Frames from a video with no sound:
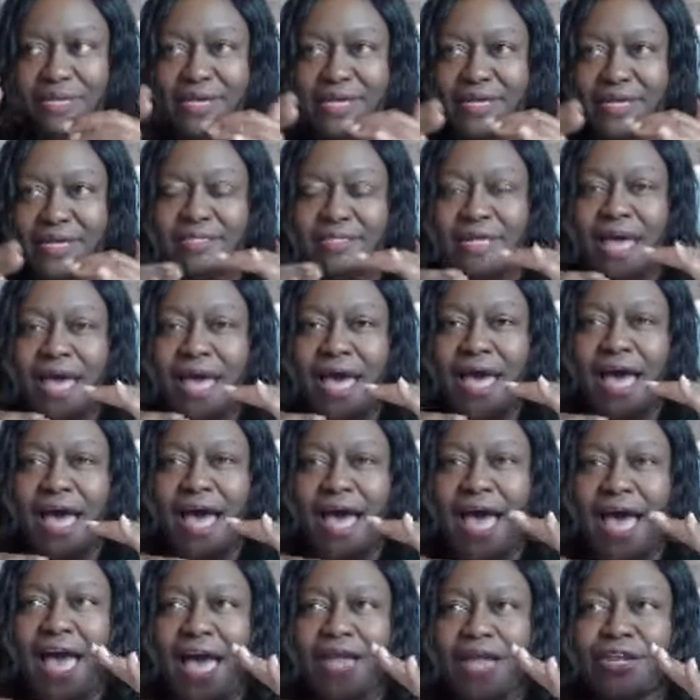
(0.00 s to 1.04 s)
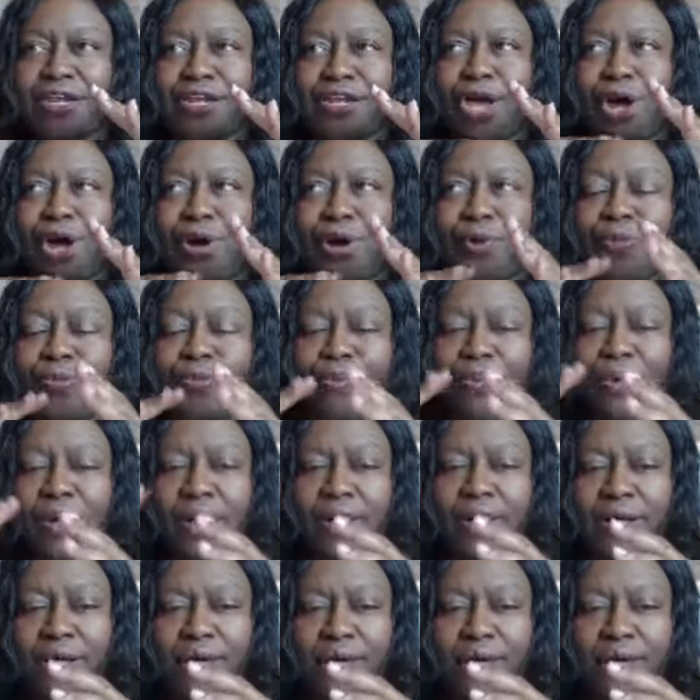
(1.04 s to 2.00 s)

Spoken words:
Because I know